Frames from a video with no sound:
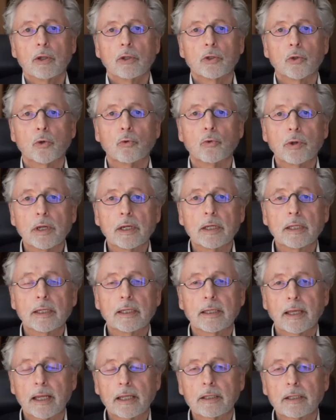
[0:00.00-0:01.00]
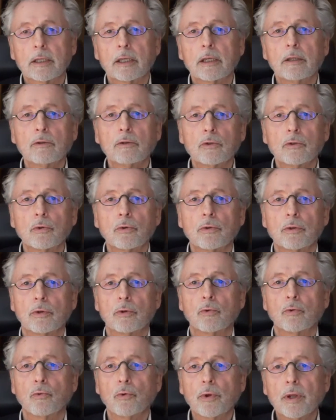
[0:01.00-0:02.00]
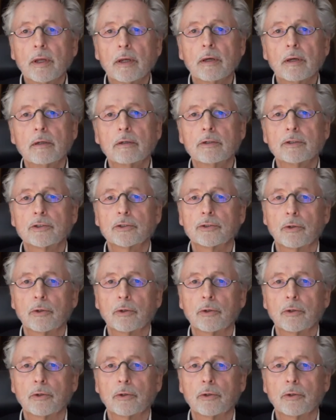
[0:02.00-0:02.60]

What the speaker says: to really get into the real